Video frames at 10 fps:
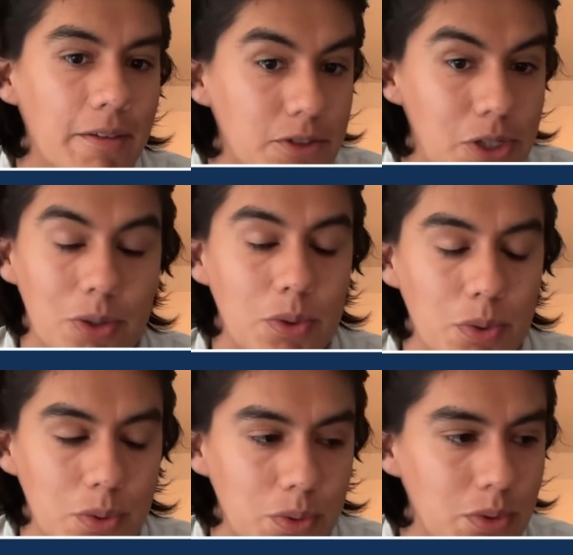
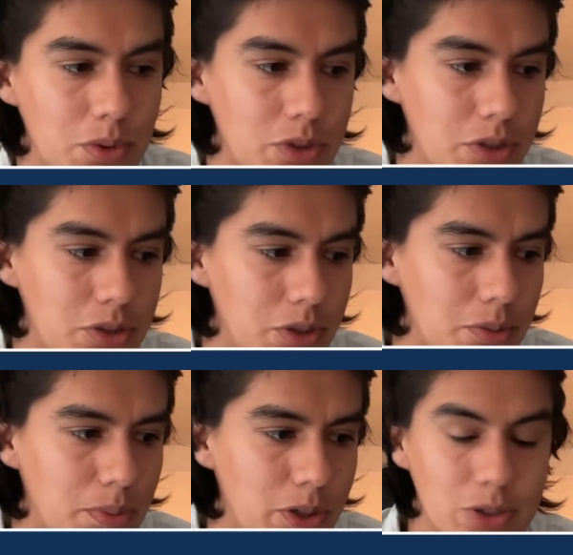to
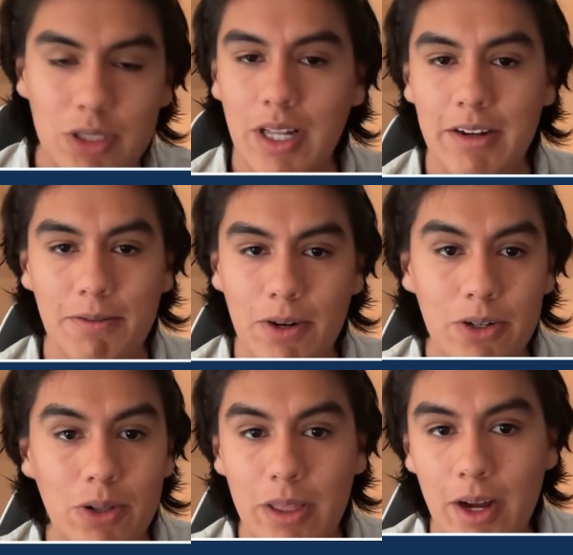produce light for a
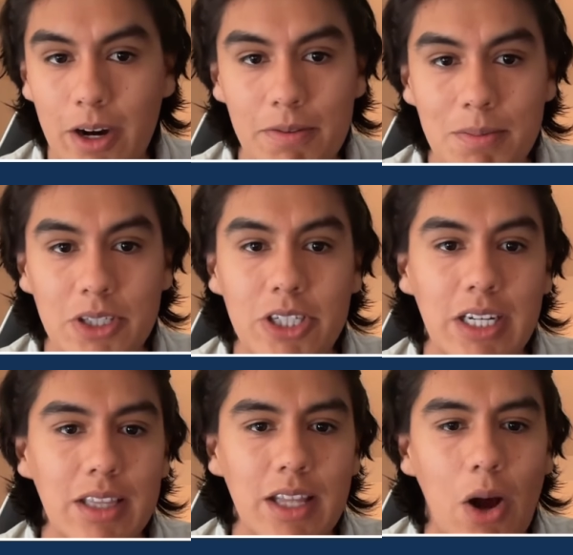new lithography
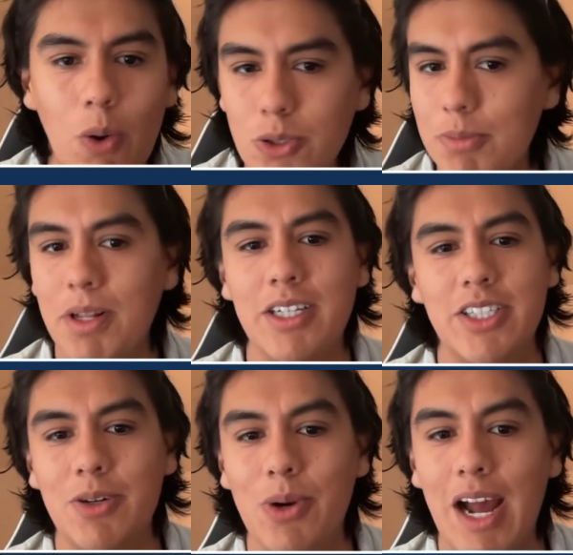machine, that whole supply
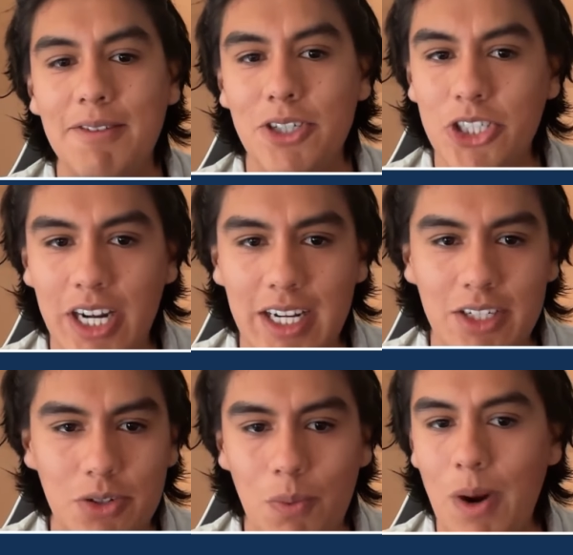chain would have to
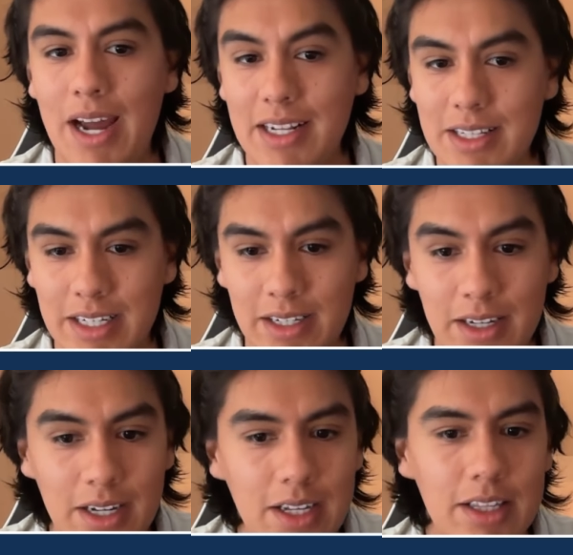change radically
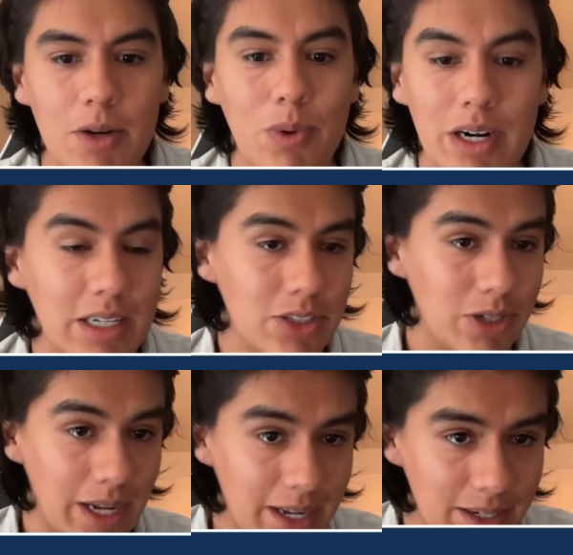than what it is
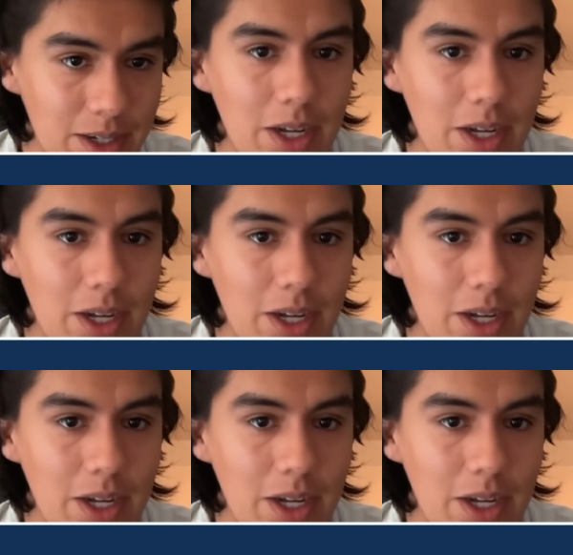today